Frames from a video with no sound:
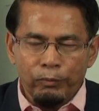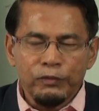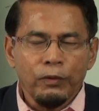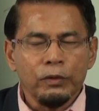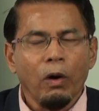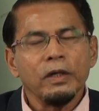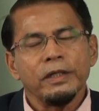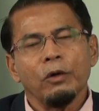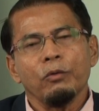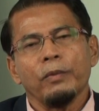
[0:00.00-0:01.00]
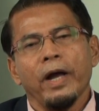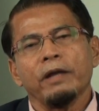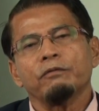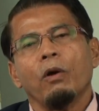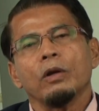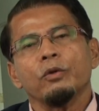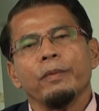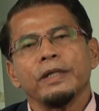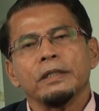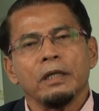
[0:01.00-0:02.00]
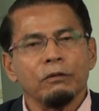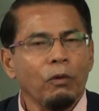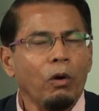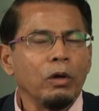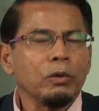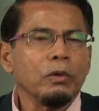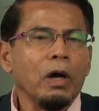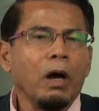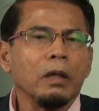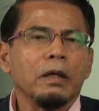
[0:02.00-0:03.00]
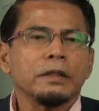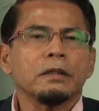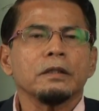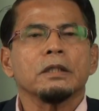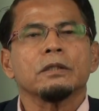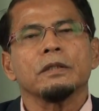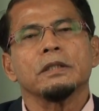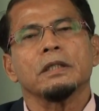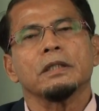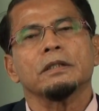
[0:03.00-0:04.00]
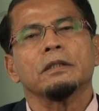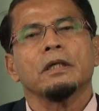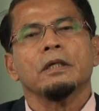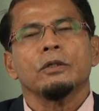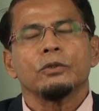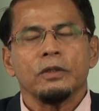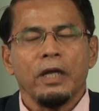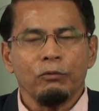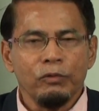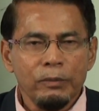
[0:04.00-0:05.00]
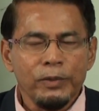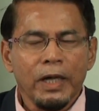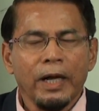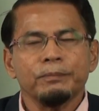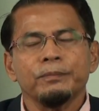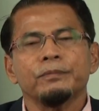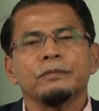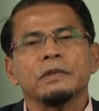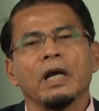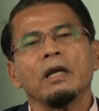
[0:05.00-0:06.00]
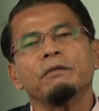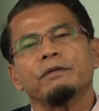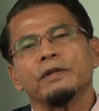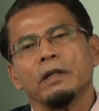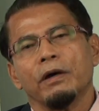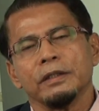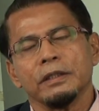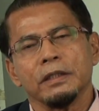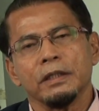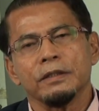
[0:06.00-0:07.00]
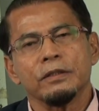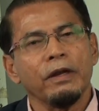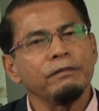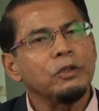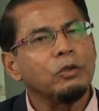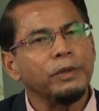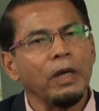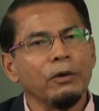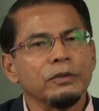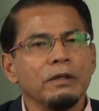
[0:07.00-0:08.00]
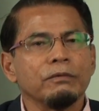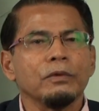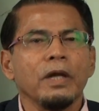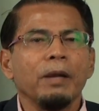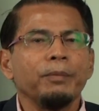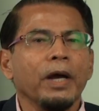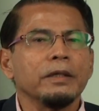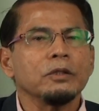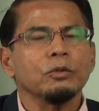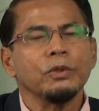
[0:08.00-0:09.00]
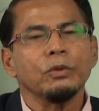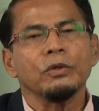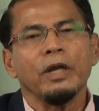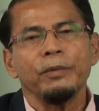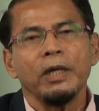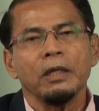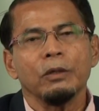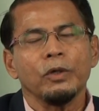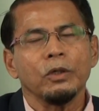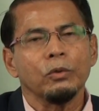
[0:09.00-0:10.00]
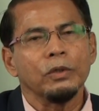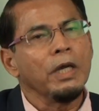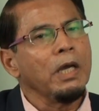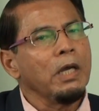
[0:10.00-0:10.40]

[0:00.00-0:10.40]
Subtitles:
for all in the Ummah and for all humanity and for all Allah's creatures on this earth, so that we become the Caliph of Allah on this earth, striving to make ourselves good, helping others to be good, and making the world good,